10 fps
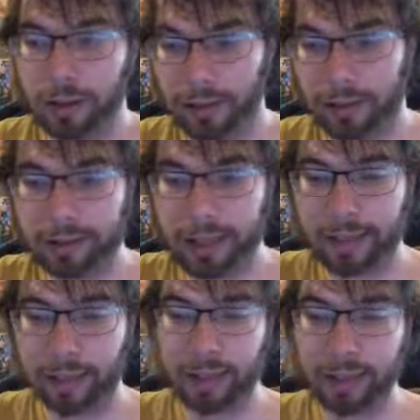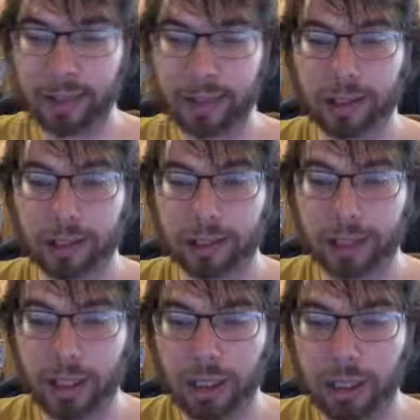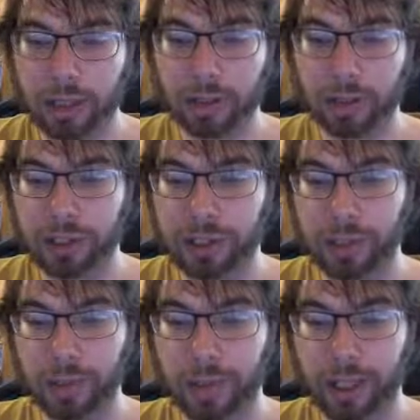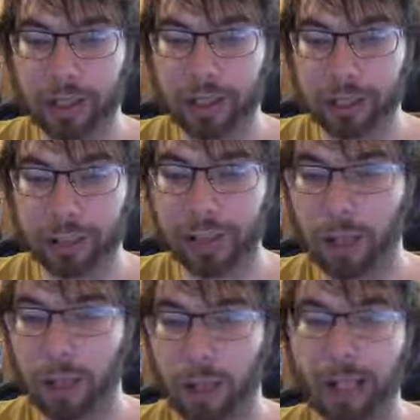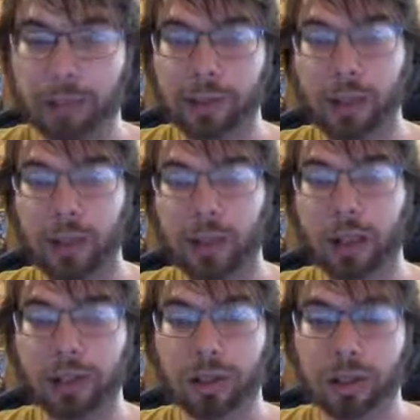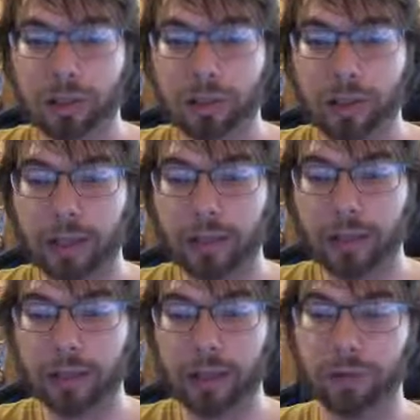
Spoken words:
side effect is you can start banishing problematic spell cards in the graveyard.